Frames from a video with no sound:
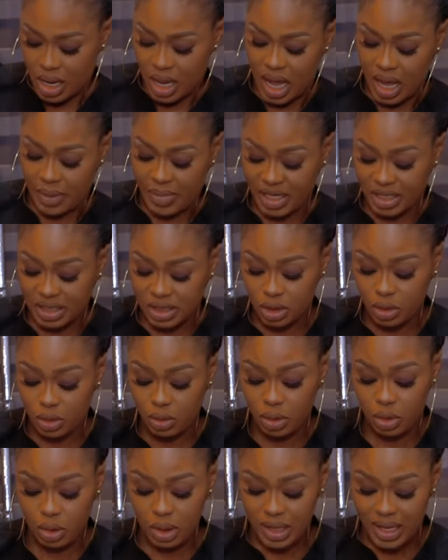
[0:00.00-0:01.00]
I might
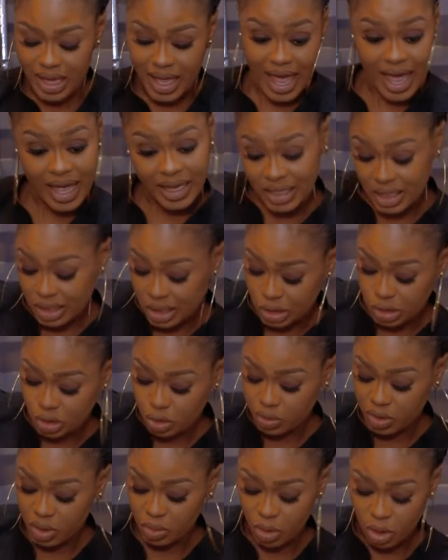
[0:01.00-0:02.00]
still add a little
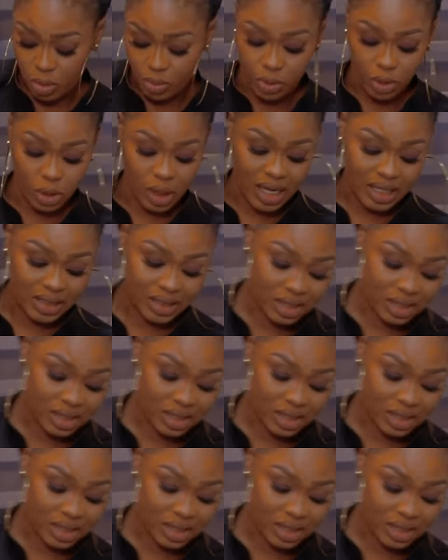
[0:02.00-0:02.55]
bit more, but at